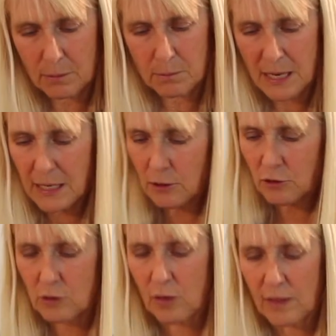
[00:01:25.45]
making
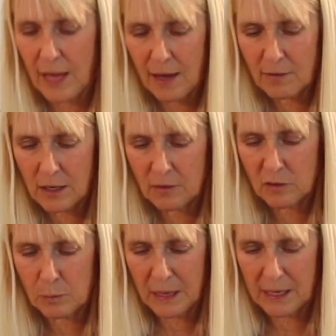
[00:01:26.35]
sure that they have
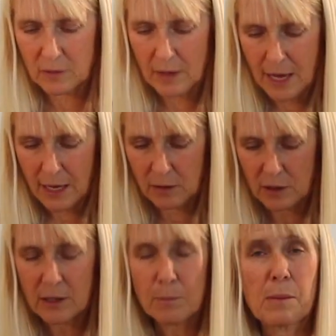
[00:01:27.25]
enough space, and
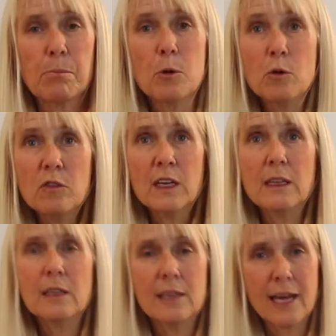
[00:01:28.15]
they're going to be
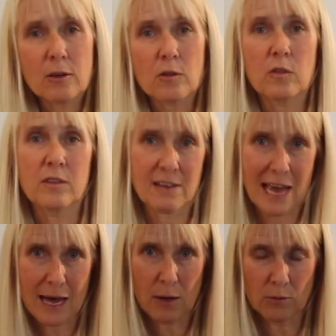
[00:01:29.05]
moving the letters
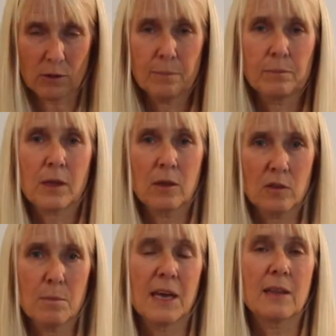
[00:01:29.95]
down
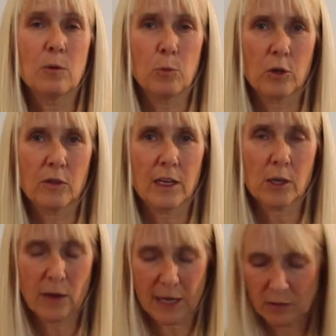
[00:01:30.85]
to make the word that
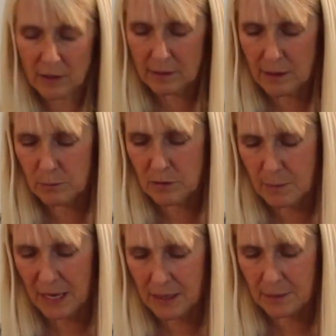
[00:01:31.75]
you're asking them to
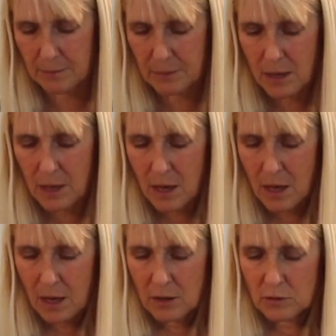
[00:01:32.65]
make.
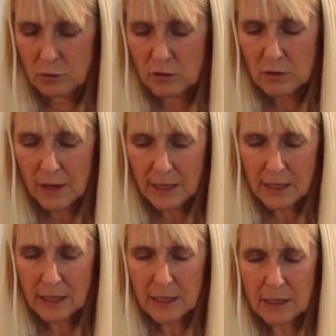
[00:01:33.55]
So just
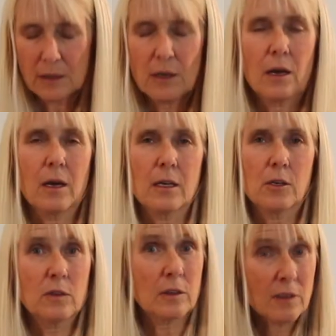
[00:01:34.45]
like in
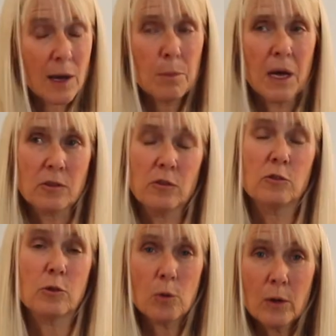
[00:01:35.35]
using sound boxes,
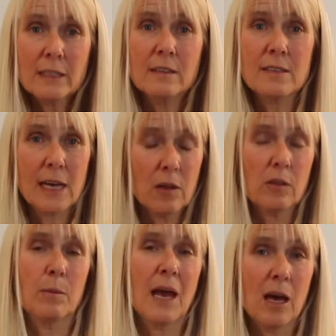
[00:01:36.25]
you're going to tell
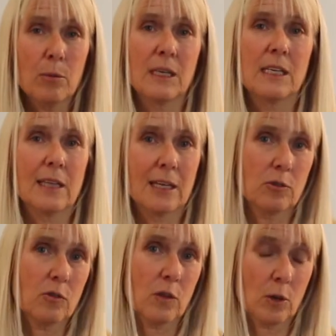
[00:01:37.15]
them how many
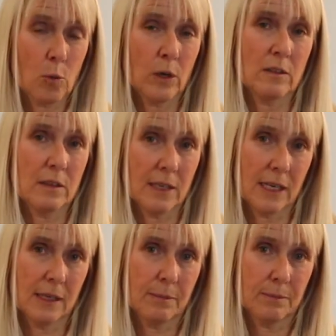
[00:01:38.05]
letters they're going to
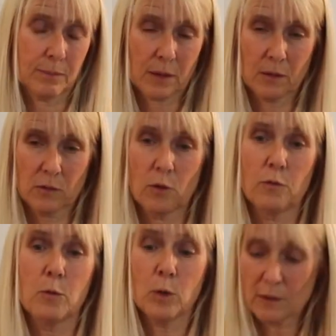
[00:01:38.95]
need. So
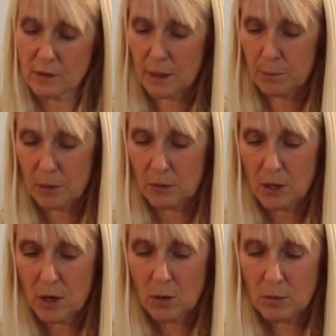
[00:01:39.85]
for example,
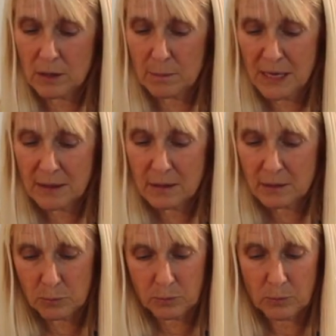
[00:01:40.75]
we're going to make
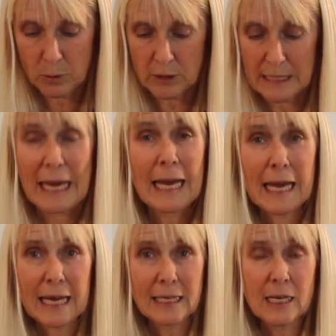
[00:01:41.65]
the word
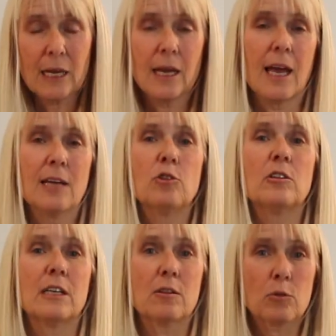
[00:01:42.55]
can, and you
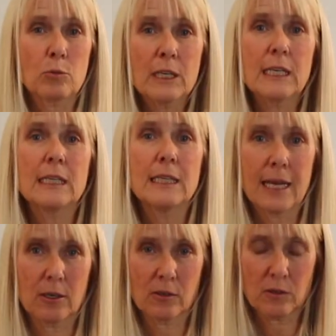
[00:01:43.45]
need 3
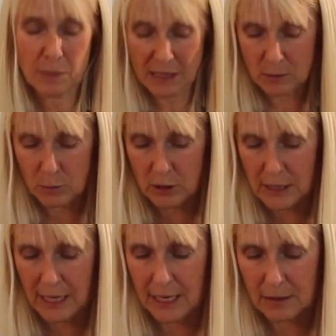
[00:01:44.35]
letters, make the word
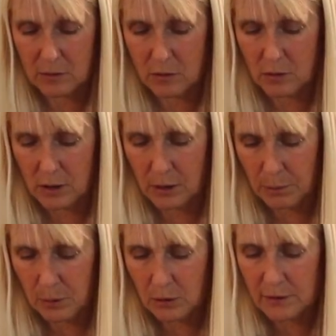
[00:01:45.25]
can. So they're going
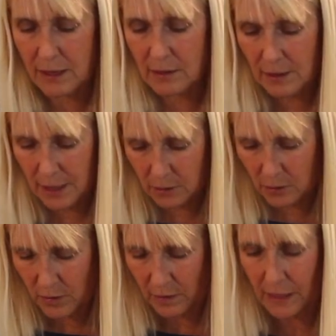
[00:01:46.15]
to pull down the
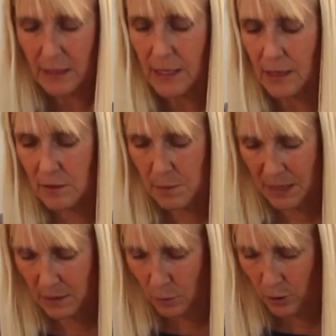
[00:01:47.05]
letters that they need to
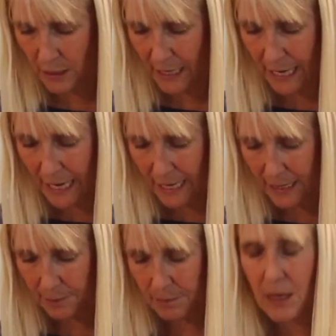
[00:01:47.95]
make the word can.